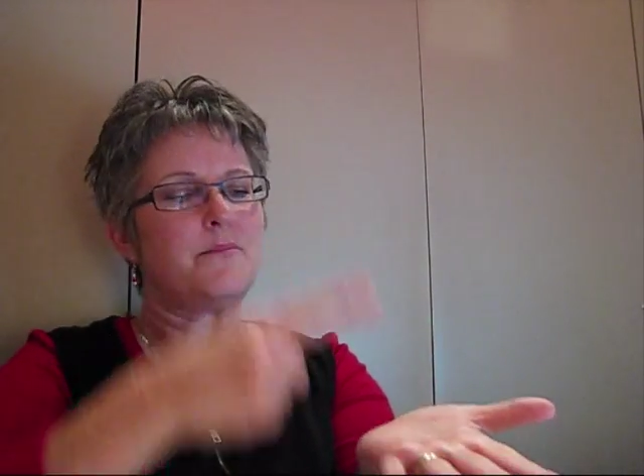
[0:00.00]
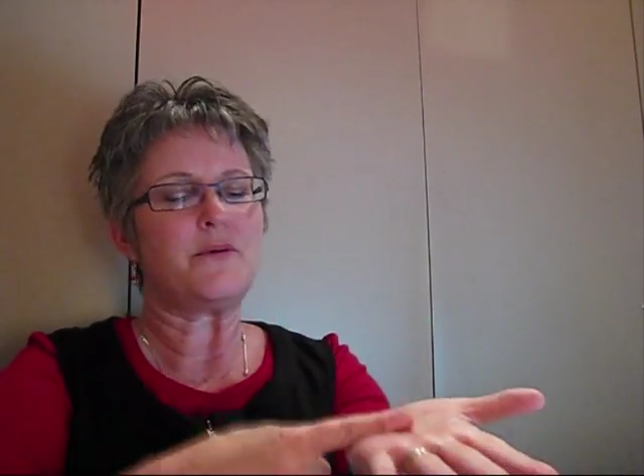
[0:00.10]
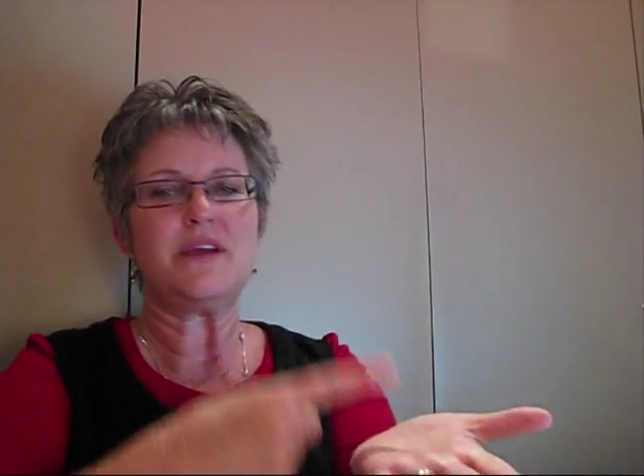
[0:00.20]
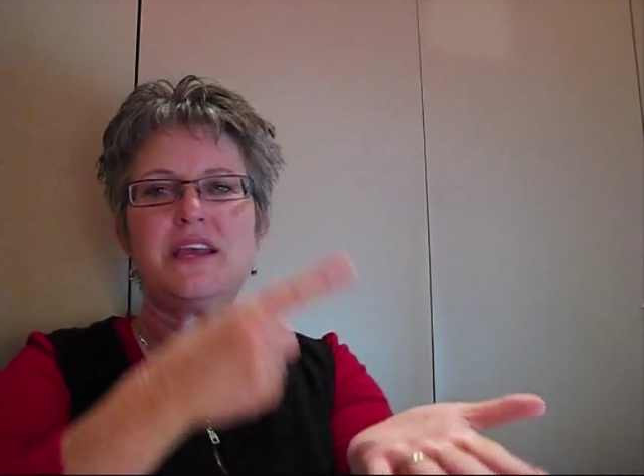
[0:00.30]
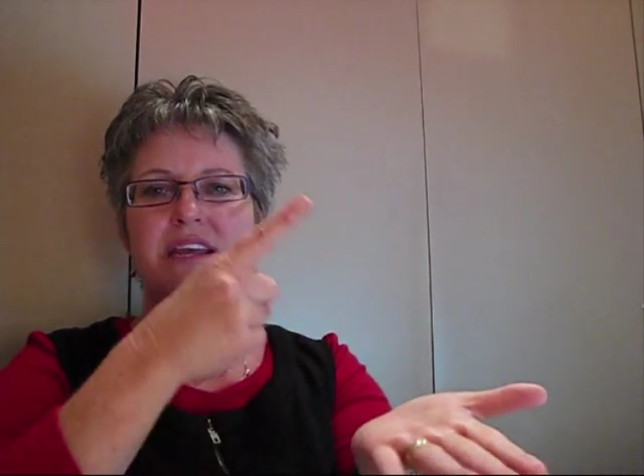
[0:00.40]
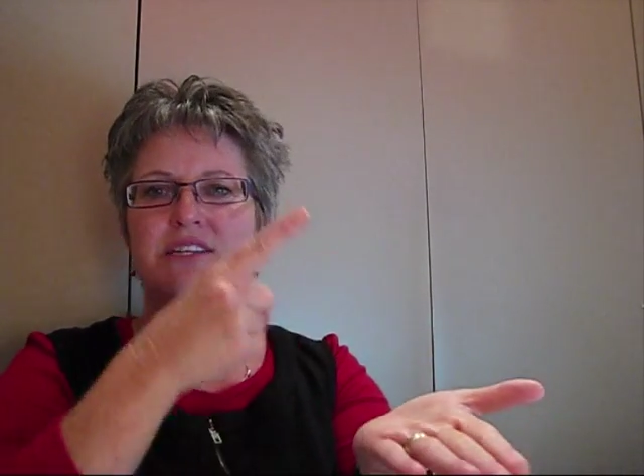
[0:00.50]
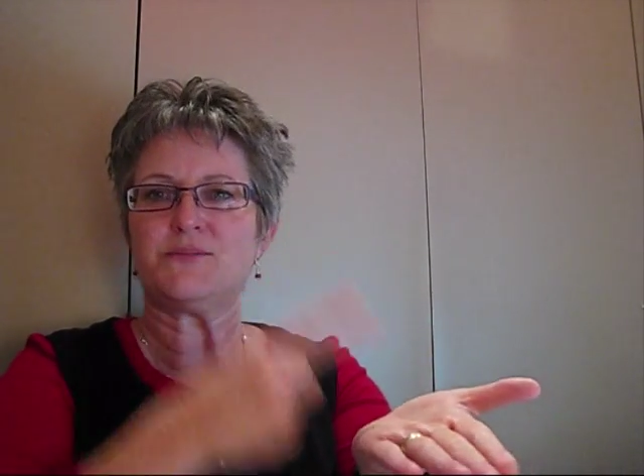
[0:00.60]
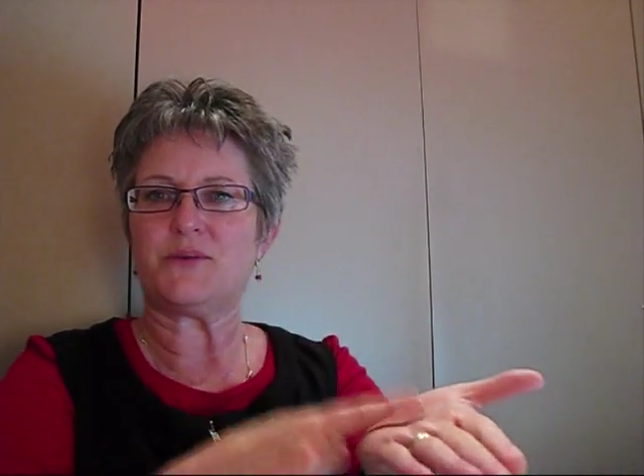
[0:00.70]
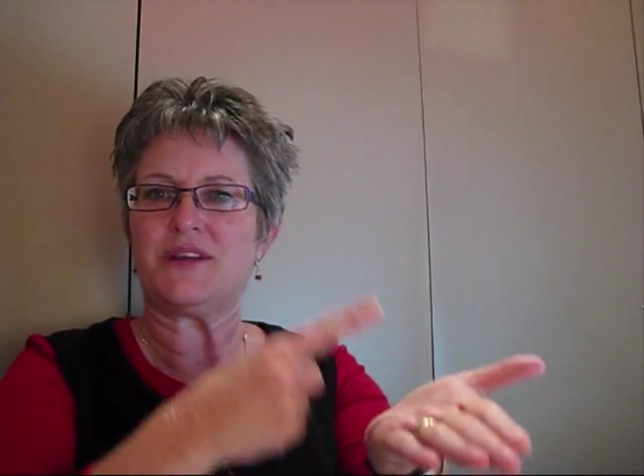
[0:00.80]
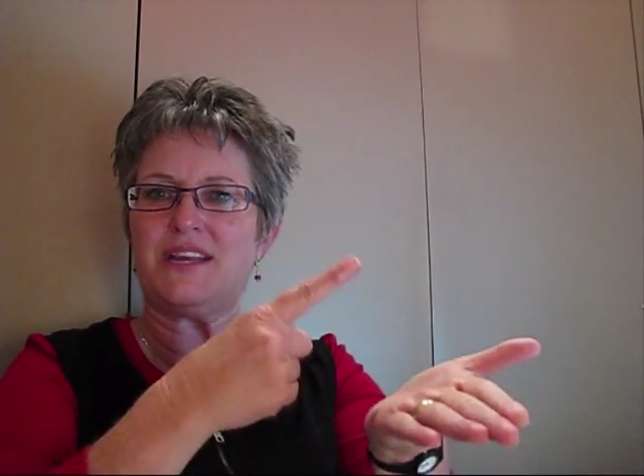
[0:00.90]
Preach,
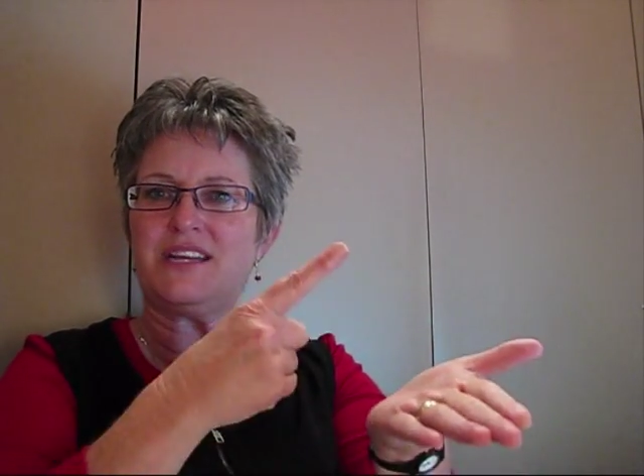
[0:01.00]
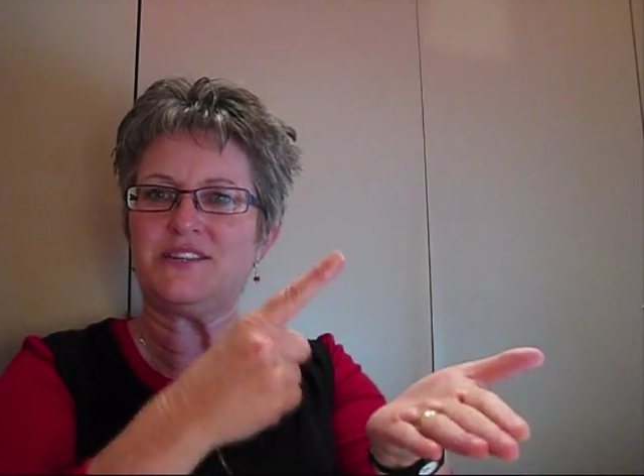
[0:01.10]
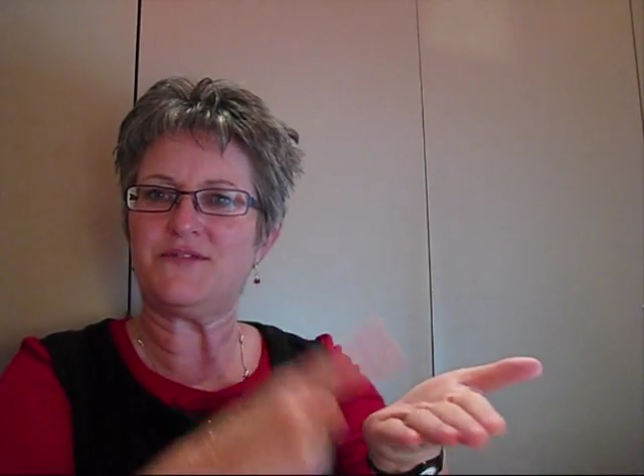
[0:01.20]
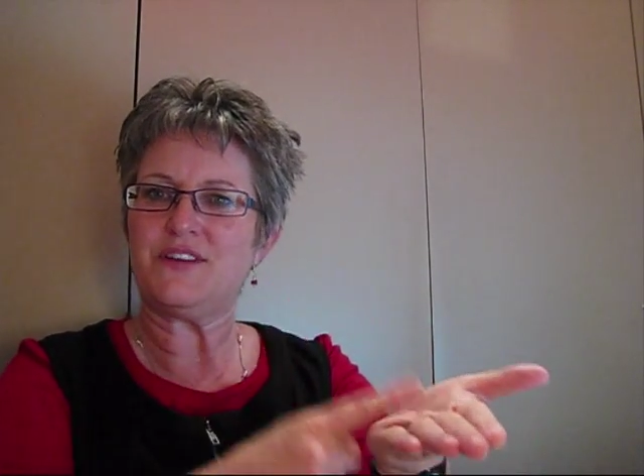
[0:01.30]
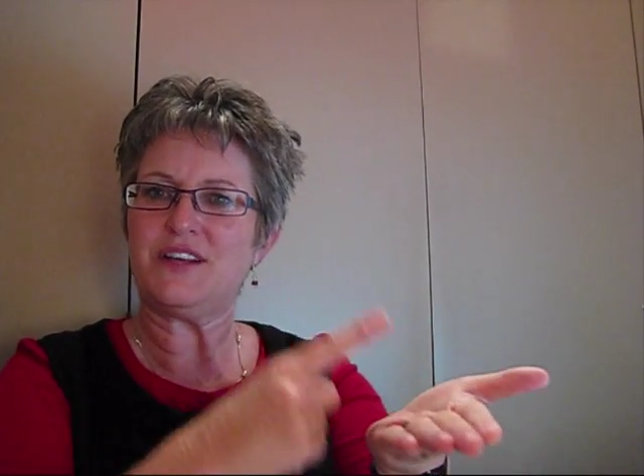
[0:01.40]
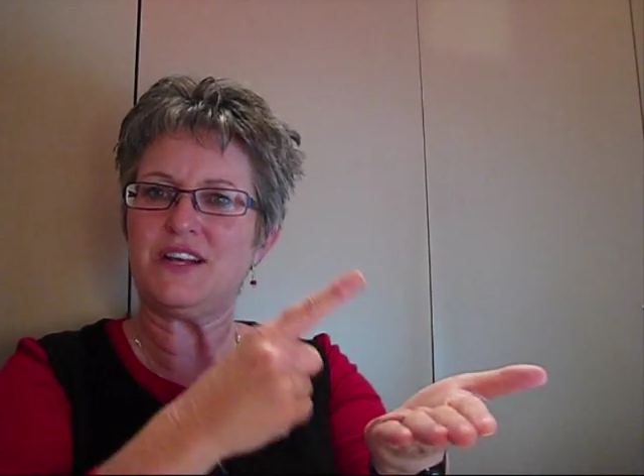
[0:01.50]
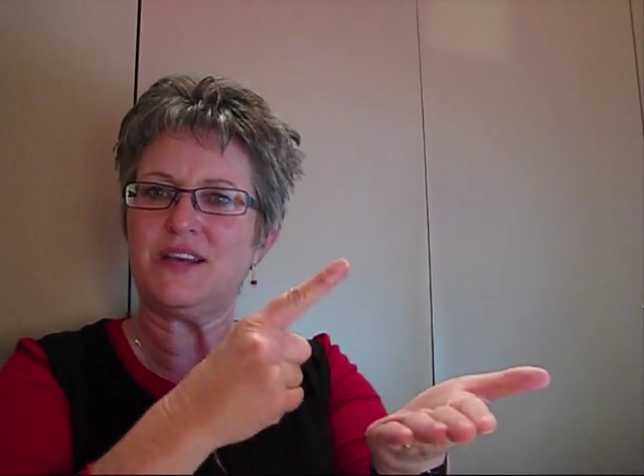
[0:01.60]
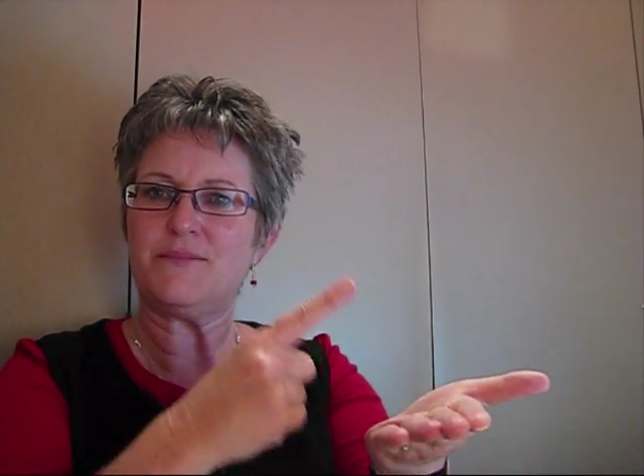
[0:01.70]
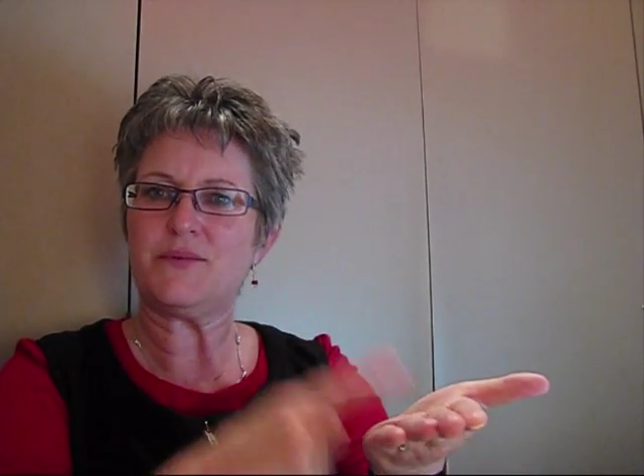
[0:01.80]
preach, Philip,